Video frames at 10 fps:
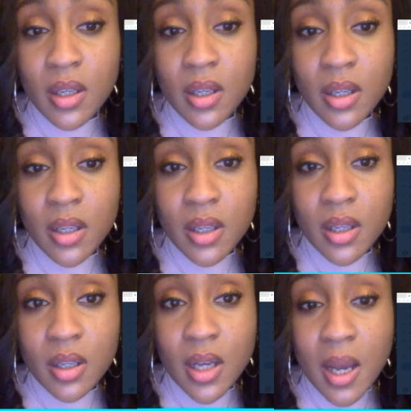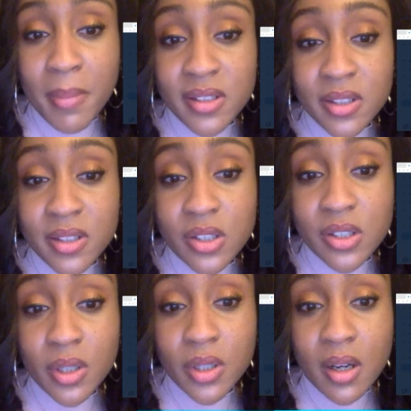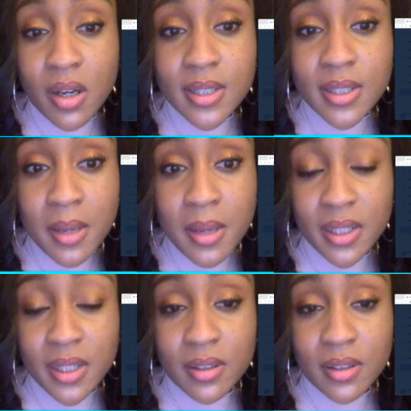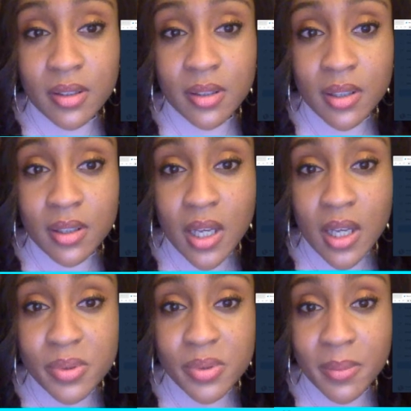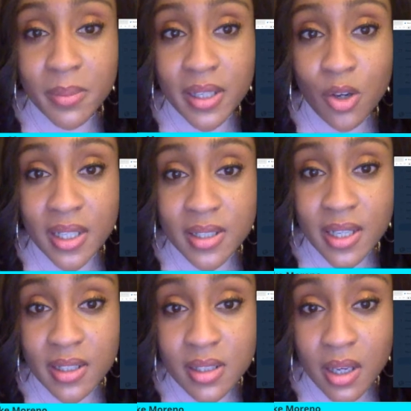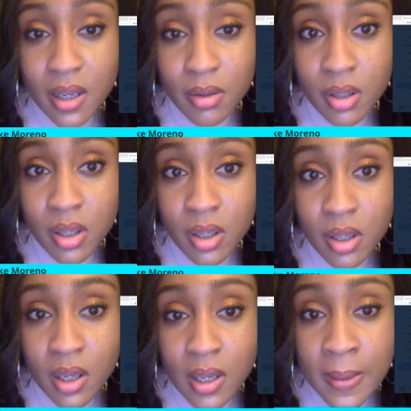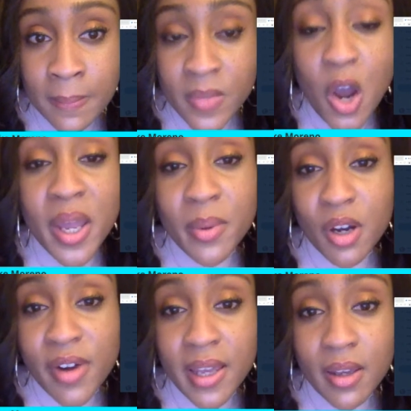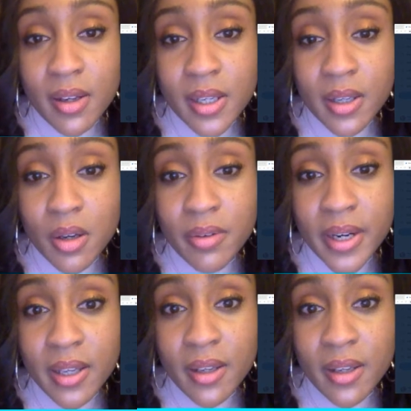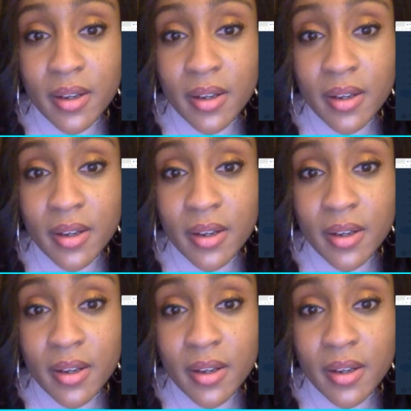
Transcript: I'm about to show y'all something. I hope they didn't take this down. Oh, here we go. Right here. Here you go. Right here.